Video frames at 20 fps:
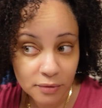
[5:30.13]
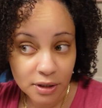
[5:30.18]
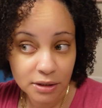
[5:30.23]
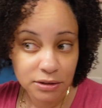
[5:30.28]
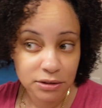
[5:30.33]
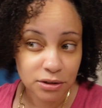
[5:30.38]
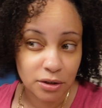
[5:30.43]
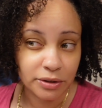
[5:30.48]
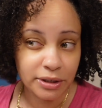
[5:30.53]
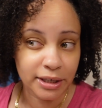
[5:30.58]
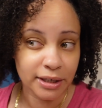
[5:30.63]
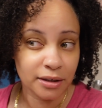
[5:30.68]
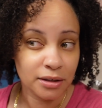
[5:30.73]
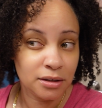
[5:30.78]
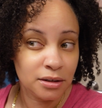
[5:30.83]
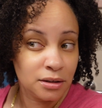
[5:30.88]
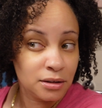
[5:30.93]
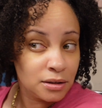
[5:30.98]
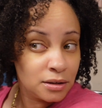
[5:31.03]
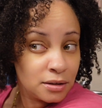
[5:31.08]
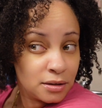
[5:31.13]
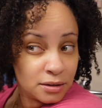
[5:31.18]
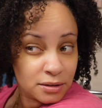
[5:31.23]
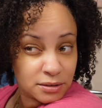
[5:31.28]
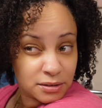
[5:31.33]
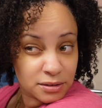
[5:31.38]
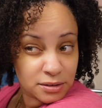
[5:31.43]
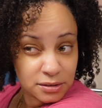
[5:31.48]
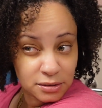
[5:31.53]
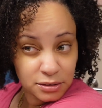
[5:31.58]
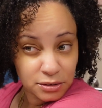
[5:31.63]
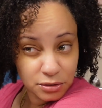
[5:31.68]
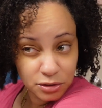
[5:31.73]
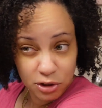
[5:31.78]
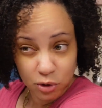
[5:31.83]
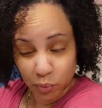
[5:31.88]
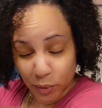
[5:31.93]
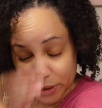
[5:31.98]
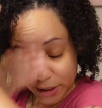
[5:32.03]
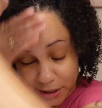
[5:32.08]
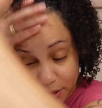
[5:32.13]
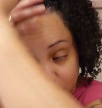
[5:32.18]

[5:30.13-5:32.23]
So yeah. So just wet it